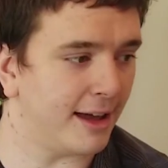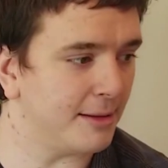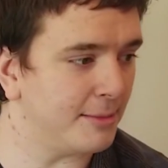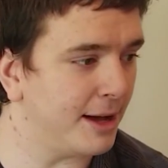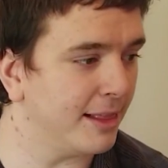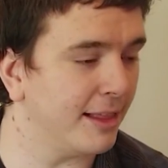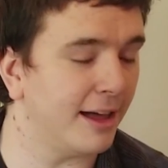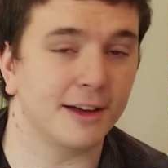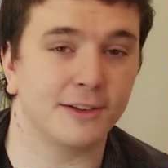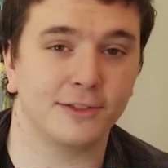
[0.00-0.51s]
out
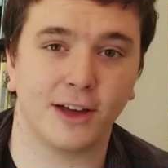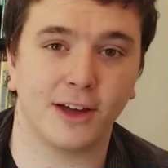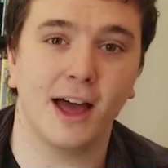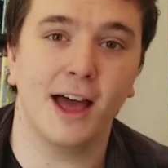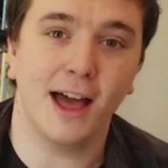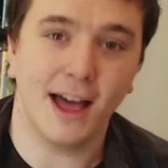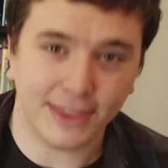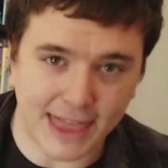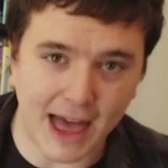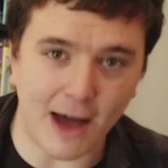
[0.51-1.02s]
of my life.
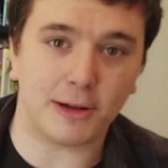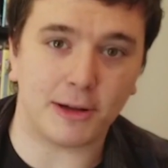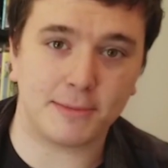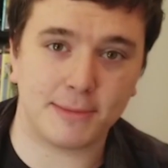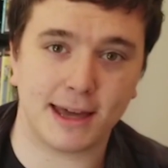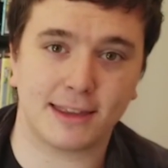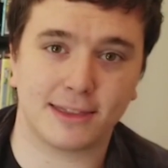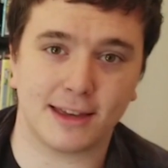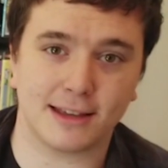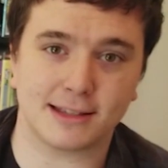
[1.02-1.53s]
That
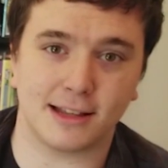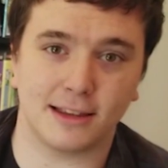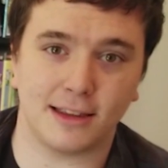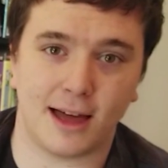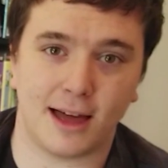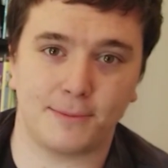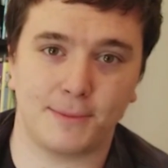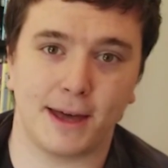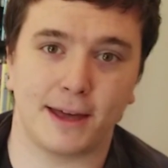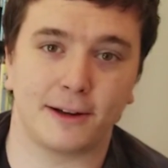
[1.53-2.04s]
would make things a
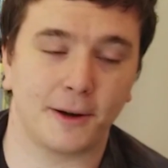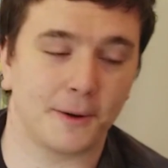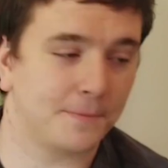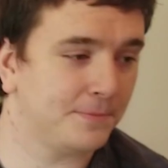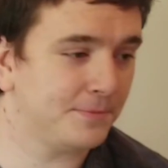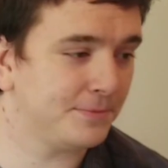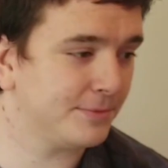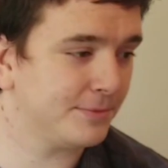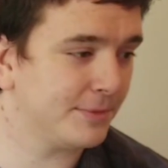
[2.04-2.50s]
lot better.